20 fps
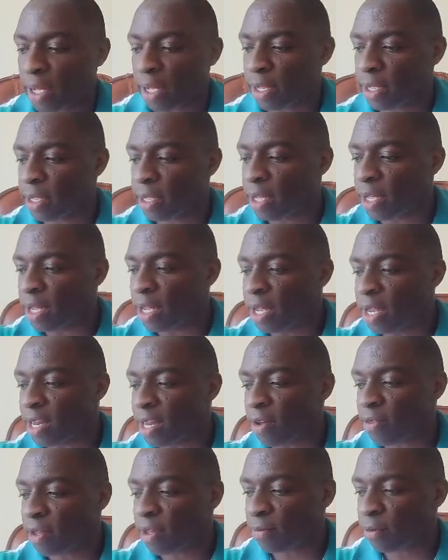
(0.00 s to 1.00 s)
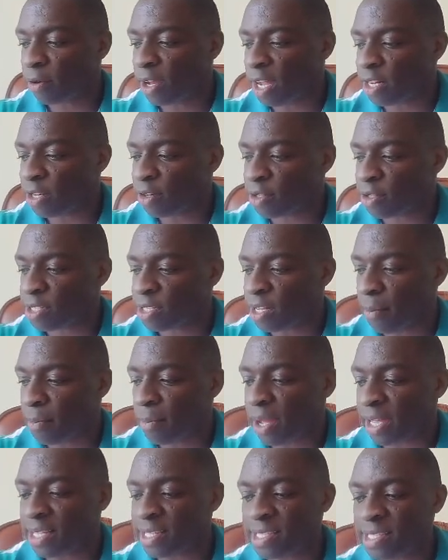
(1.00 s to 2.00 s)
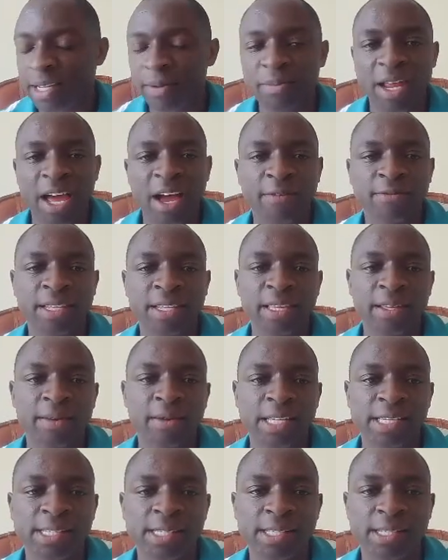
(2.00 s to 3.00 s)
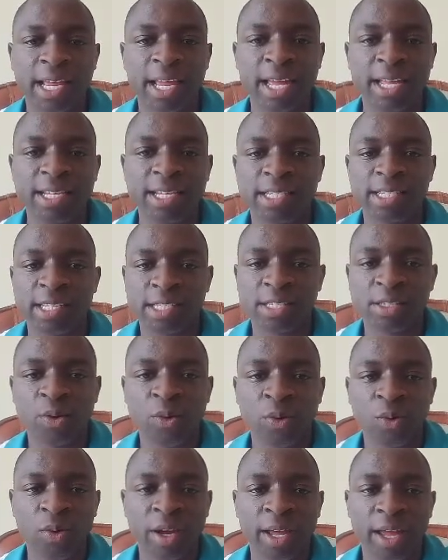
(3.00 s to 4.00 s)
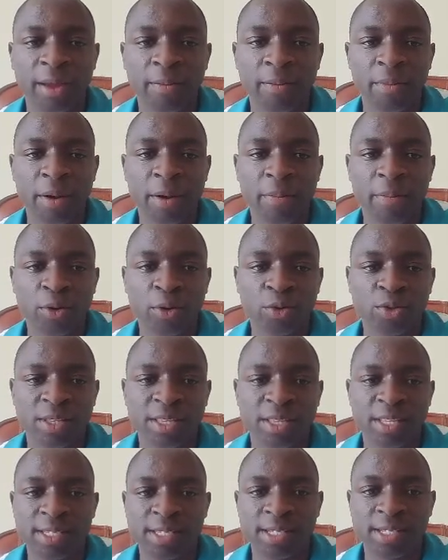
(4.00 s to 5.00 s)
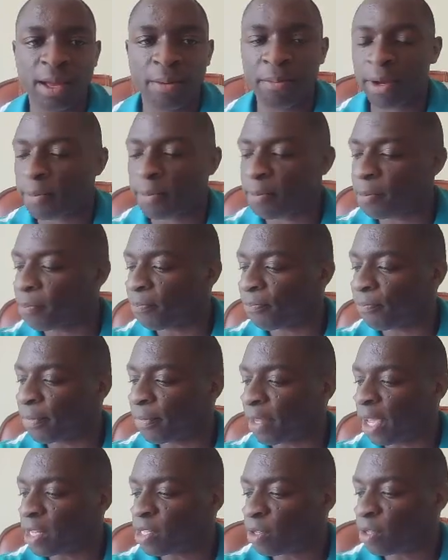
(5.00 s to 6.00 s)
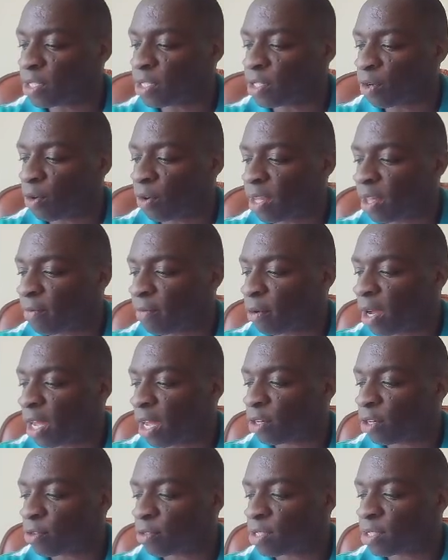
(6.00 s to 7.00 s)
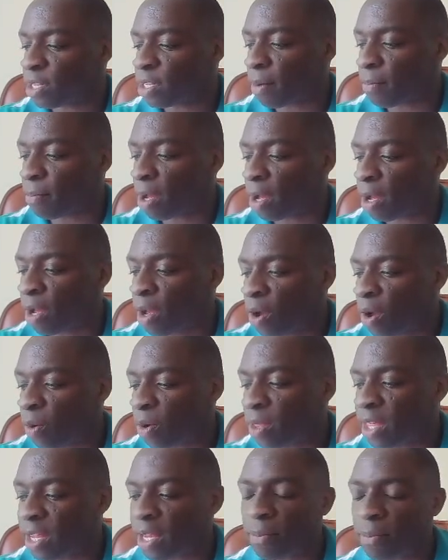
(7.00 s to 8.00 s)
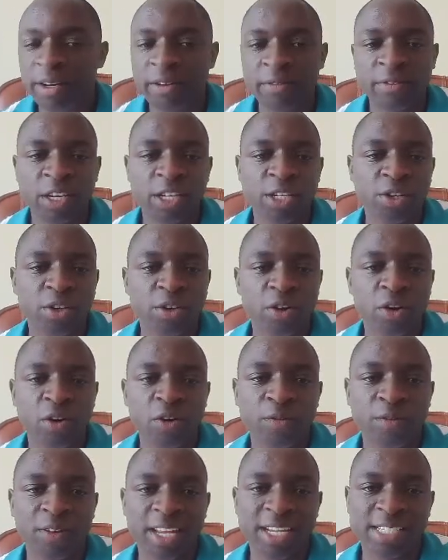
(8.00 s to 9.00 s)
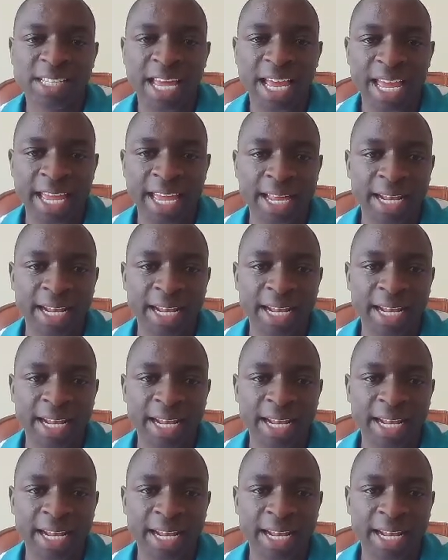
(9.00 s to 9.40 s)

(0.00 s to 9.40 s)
Now, the Avogadros number is named after the scientist who came about this number. And so it's called the Avogadros number with an abbreviation of letter L.